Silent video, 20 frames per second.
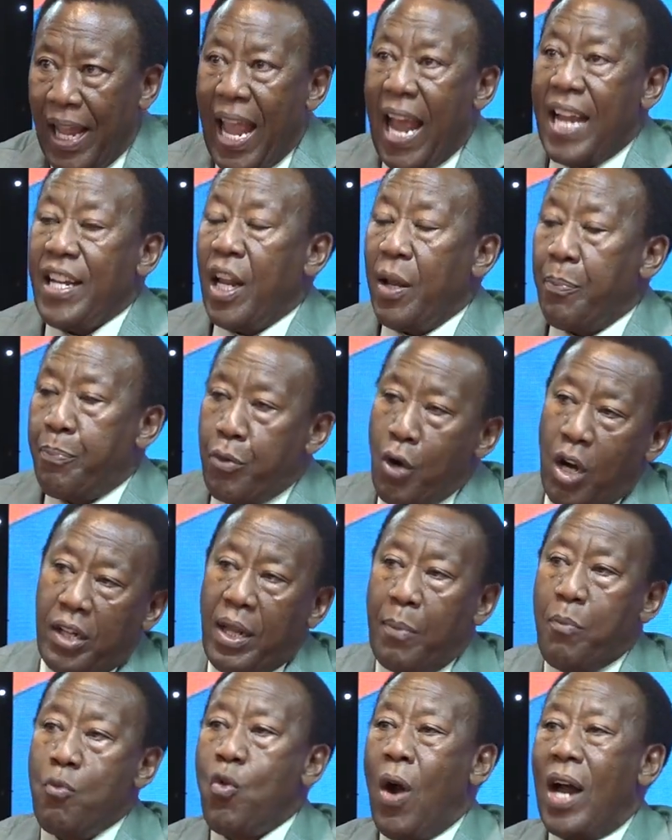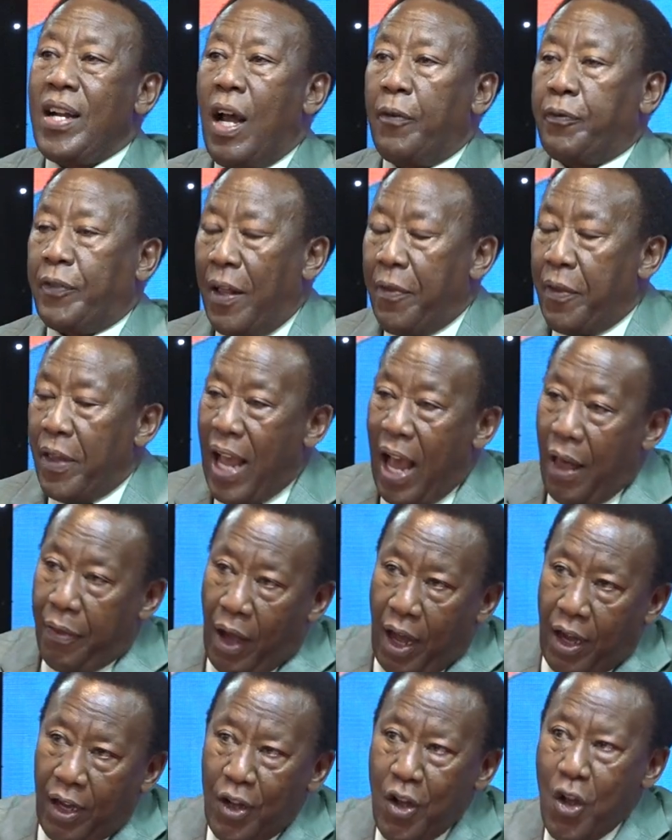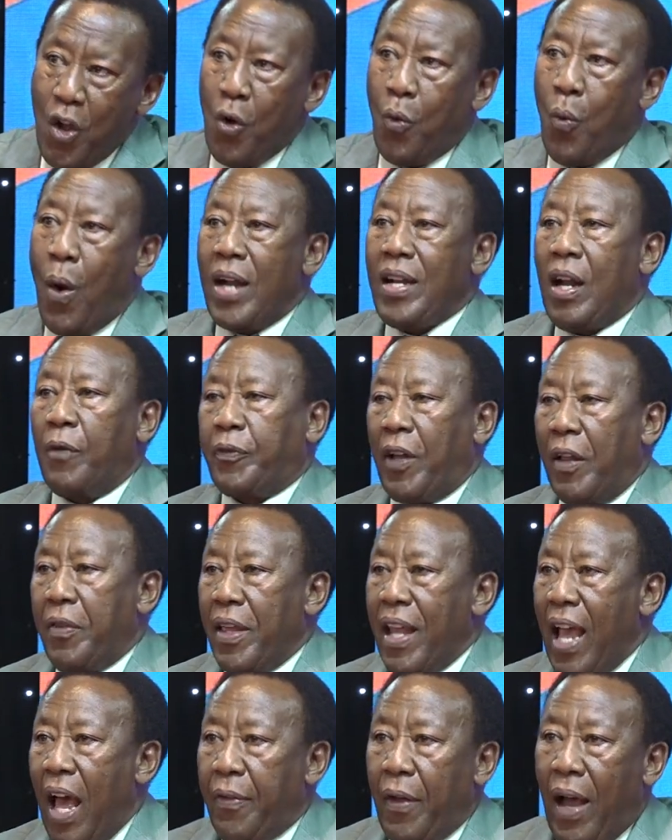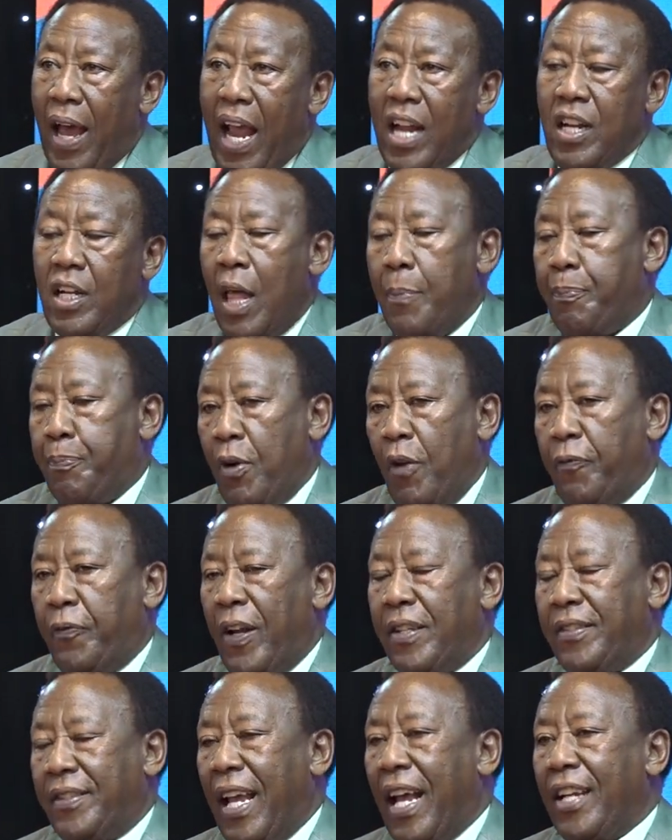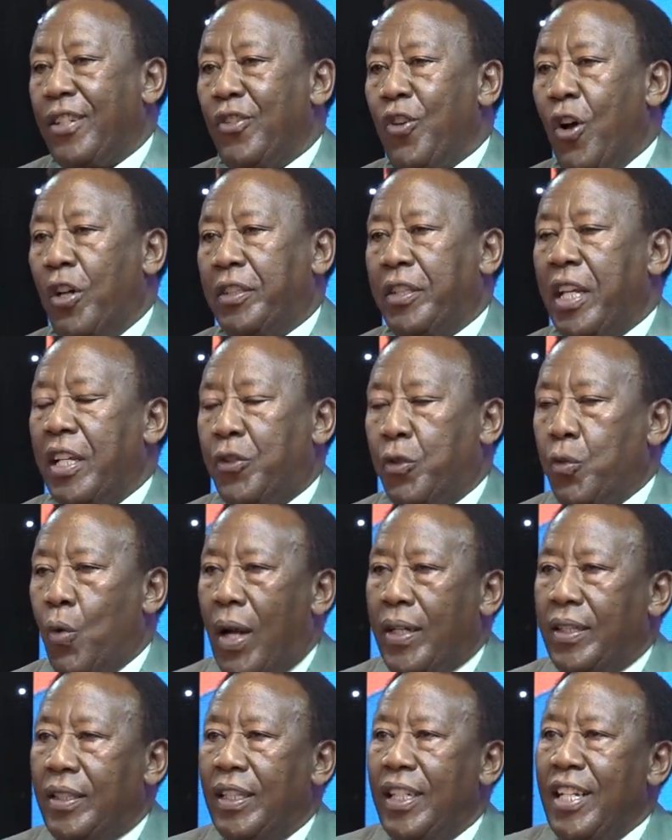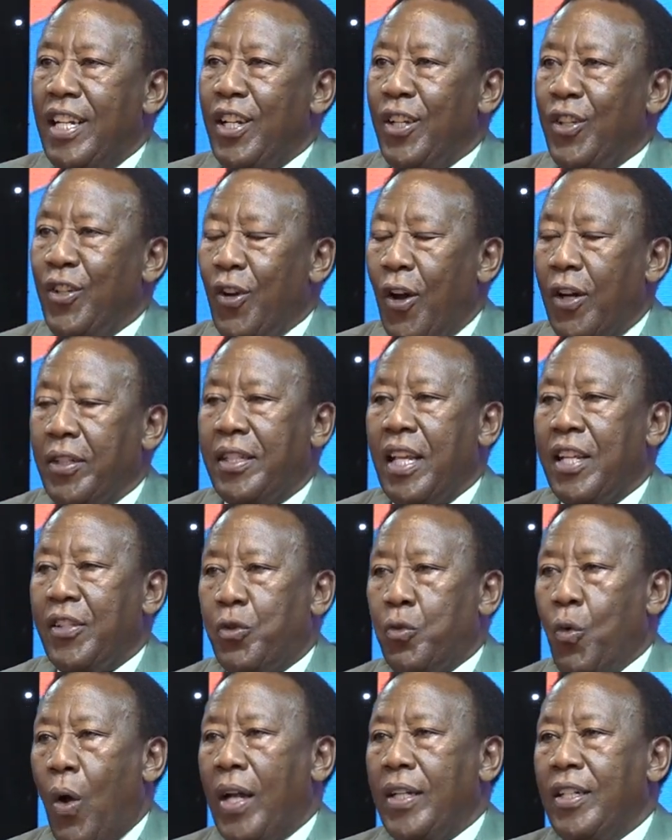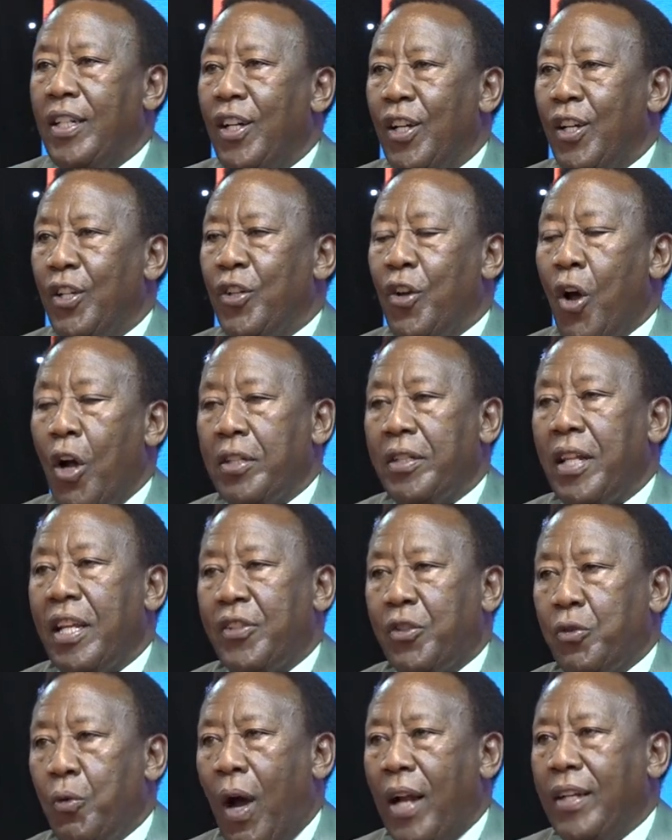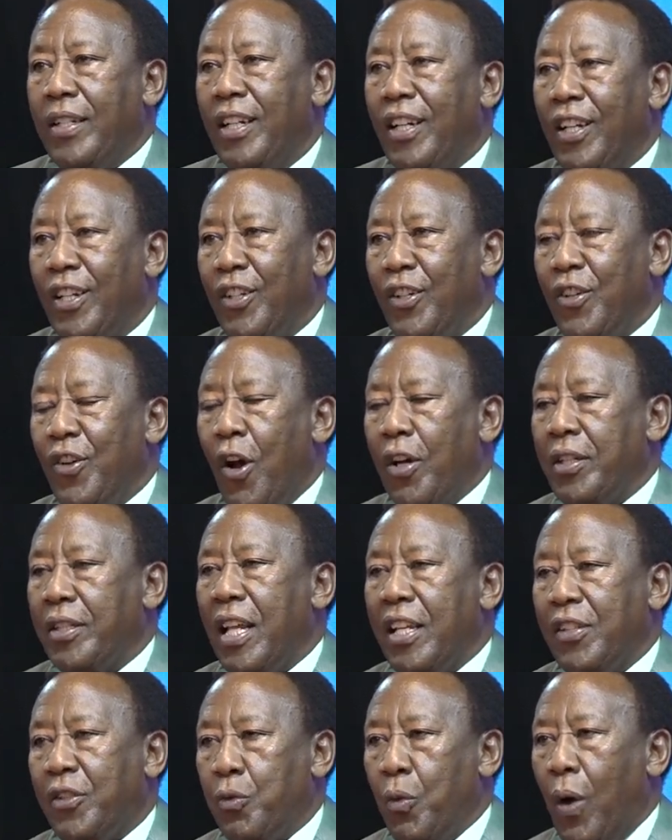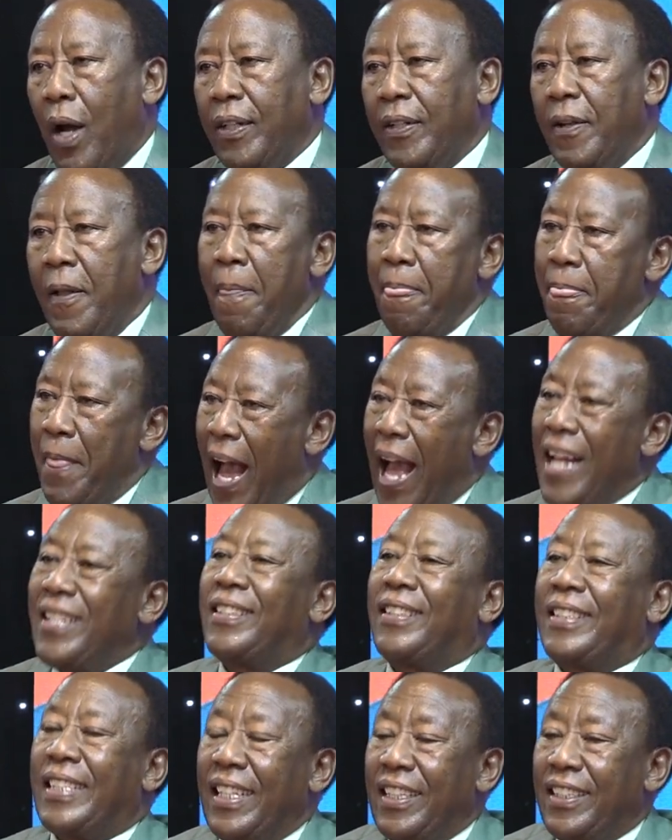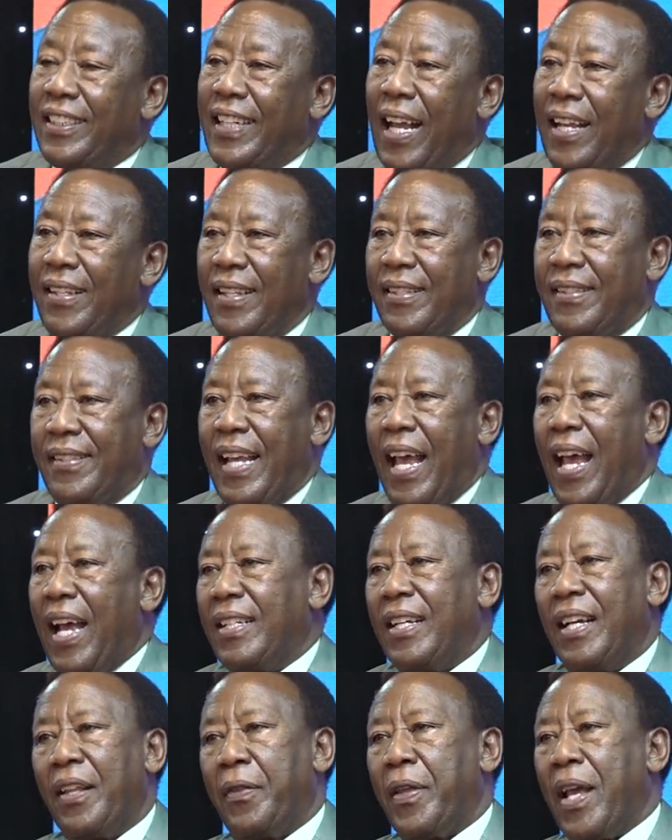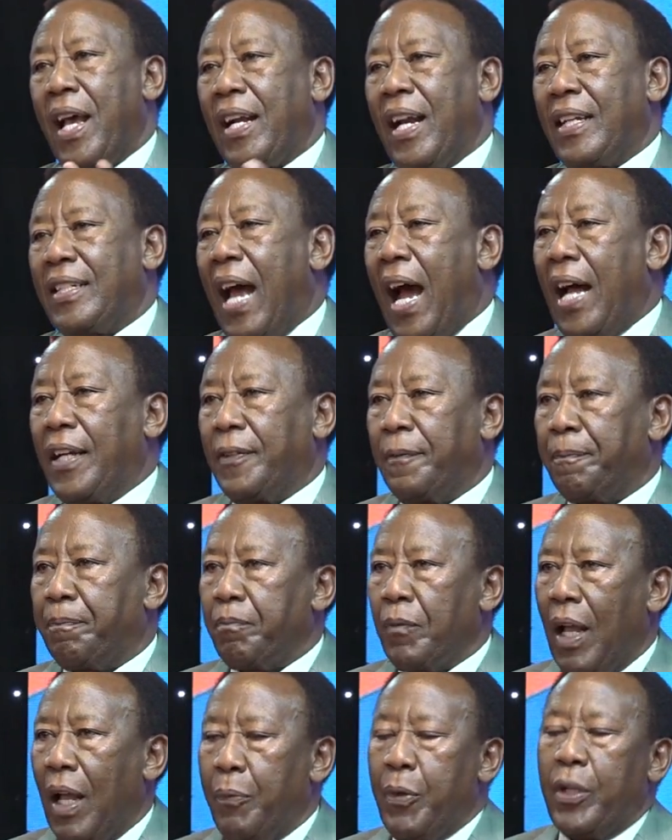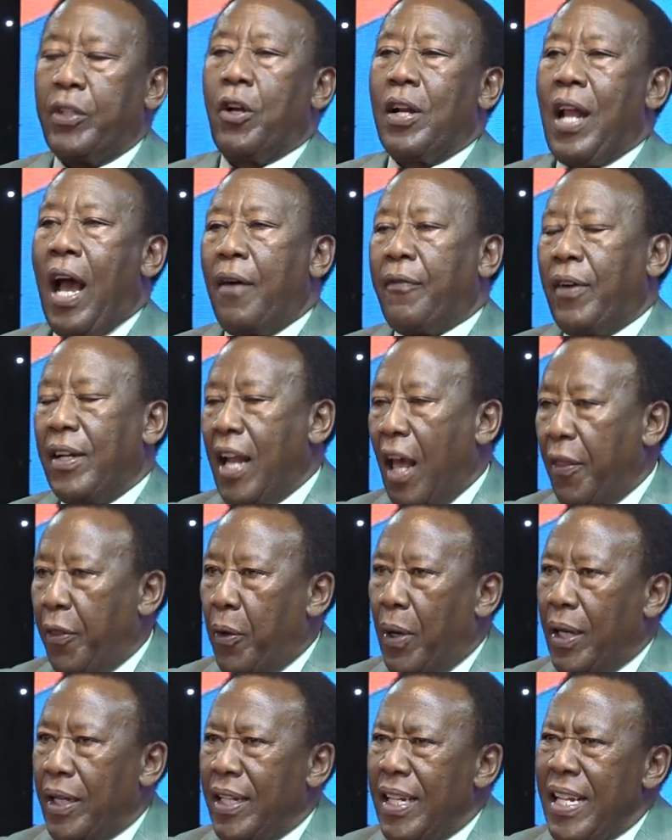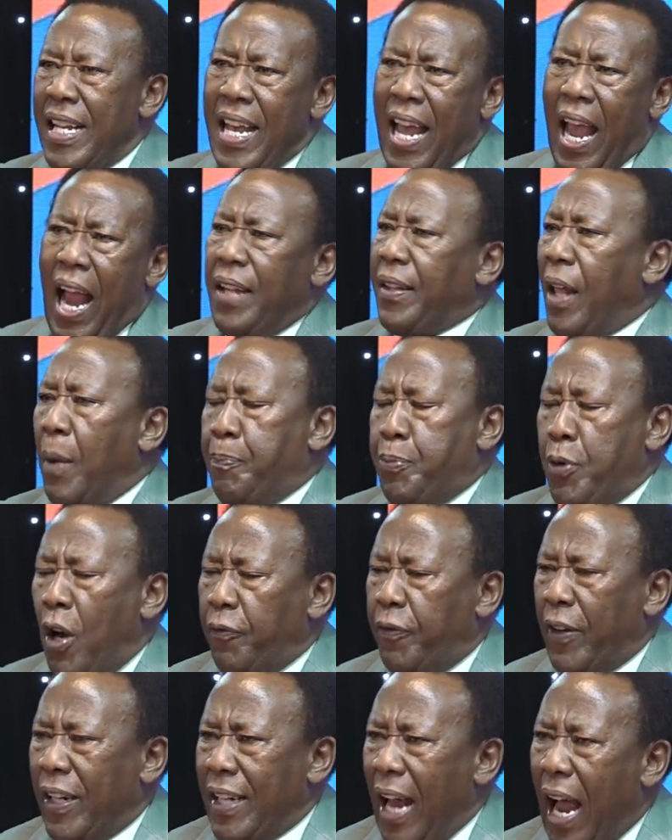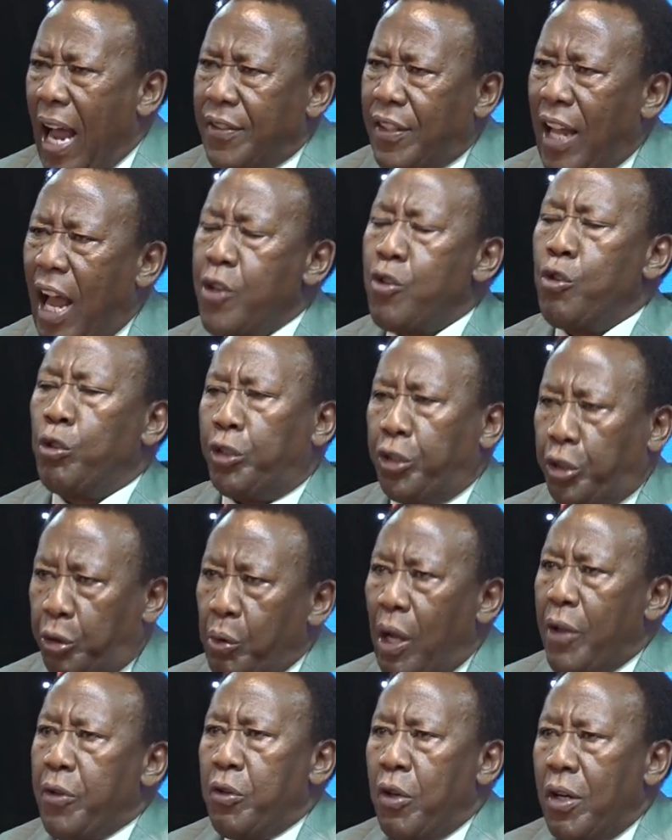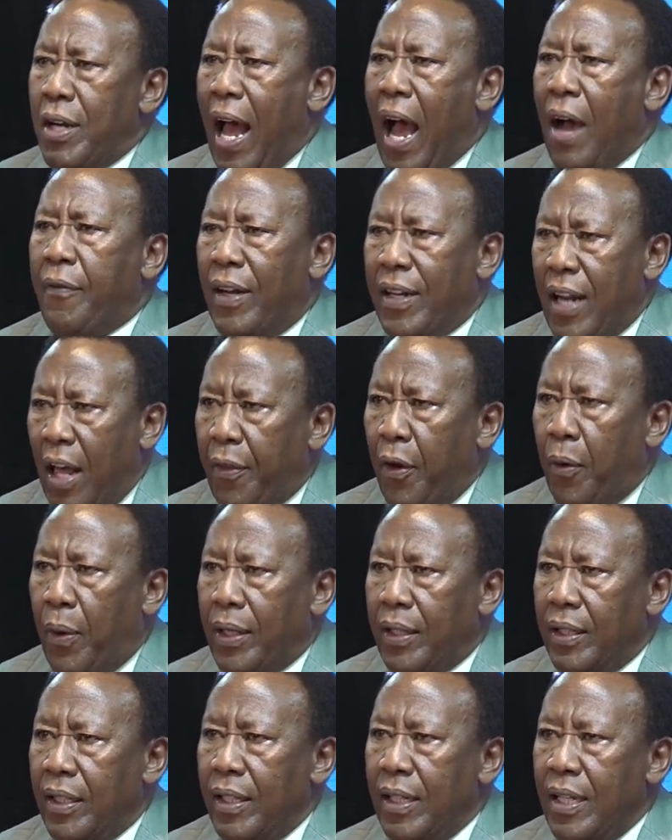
And he brought them one after the other, one after the other. And the prophet said, Not this one, not this one, not this one, not this one, until Jesse said, They are done. We don't have another one. And the prophet asked, Are you sure you don't have another one?